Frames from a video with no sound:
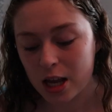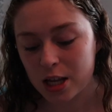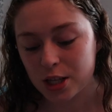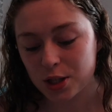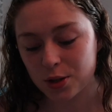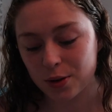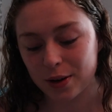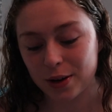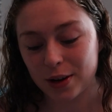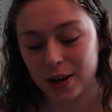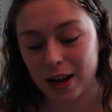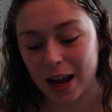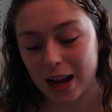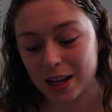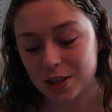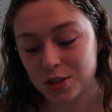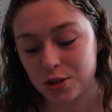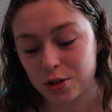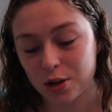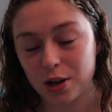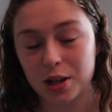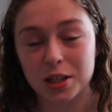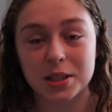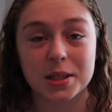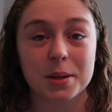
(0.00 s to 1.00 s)
So I asked
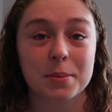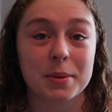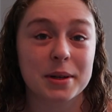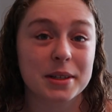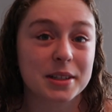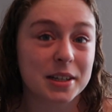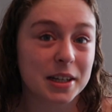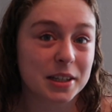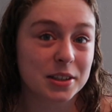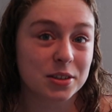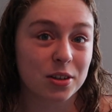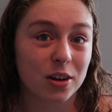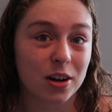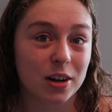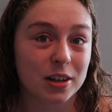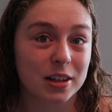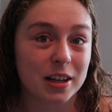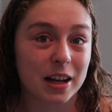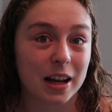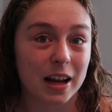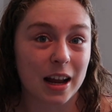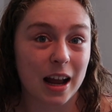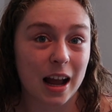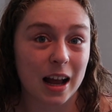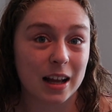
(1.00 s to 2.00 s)
you guys on my TikTok
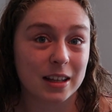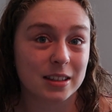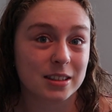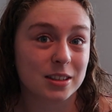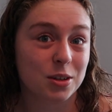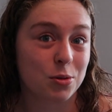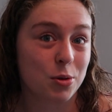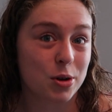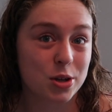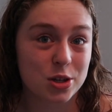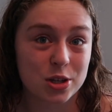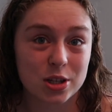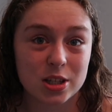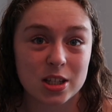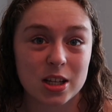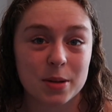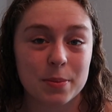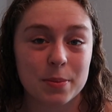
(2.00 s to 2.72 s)
to ask questions